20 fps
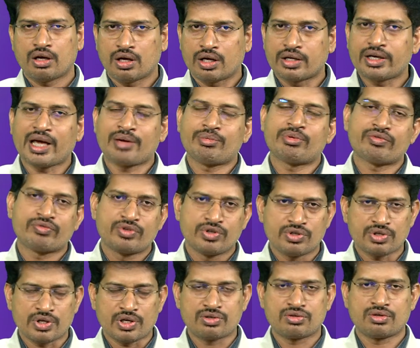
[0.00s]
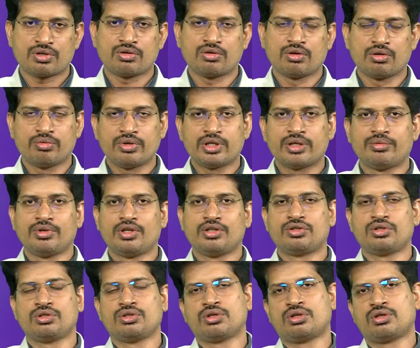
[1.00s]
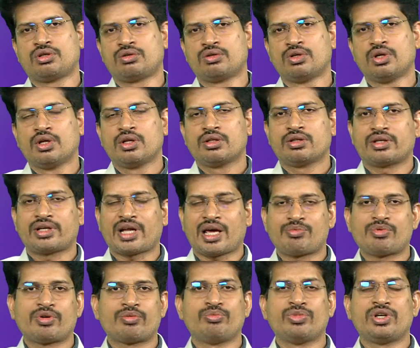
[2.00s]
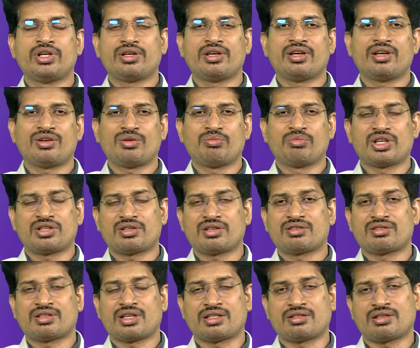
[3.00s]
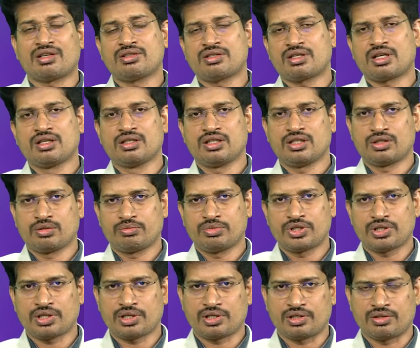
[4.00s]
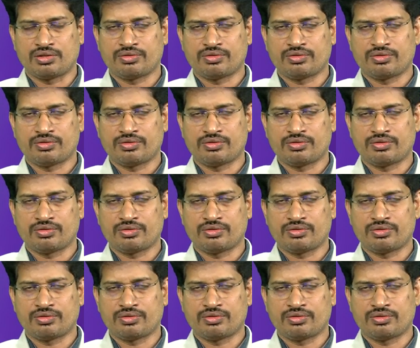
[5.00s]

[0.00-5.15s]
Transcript: a type of disaster, you will be able to know the type of mitigative measures essential need to be taken